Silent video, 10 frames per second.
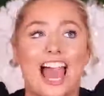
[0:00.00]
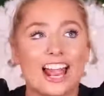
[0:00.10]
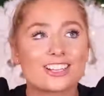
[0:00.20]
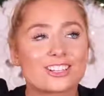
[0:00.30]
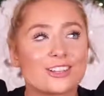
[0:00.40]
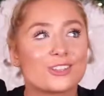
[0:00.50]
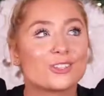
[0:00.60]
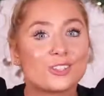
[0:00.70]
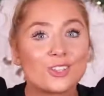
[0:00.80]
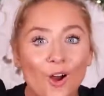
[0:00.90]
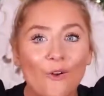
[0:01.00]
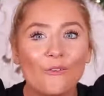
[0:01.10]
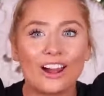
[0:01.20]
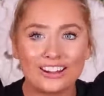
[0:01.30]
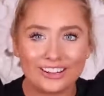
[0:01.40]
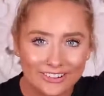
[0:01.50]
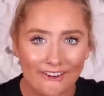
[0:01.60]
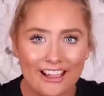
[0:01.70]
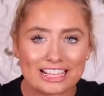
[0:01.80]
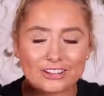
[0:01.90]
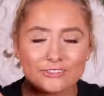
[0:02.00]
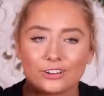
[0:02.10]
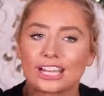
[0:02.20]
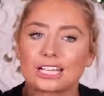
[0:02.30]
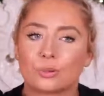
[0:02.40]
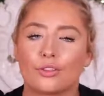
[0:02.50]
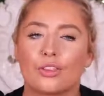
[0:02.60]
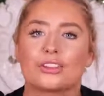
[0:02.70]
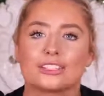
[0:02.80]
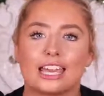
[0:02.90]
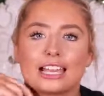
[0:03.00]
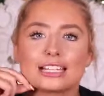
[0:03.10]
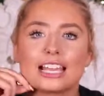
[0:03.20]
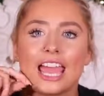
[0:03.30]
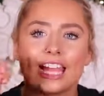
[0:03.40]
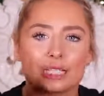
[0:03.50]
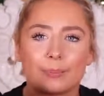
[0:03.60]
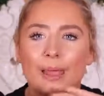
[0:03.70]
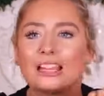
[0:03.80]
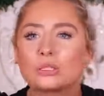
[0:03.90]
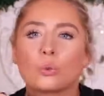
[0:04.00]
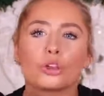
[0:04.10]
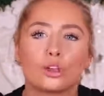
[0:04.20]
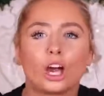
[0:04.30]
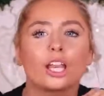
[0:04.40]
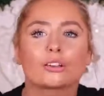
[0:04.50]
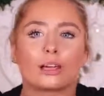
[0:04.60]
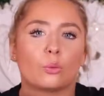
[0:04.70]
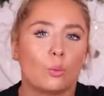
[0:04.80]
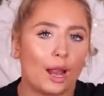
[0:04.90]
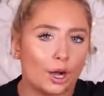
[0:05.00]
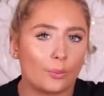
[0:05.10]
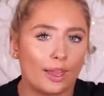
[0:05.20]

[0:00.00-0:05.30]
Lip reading: actually so nice. I feel like it's one of those things, it depends what you kind of like wear it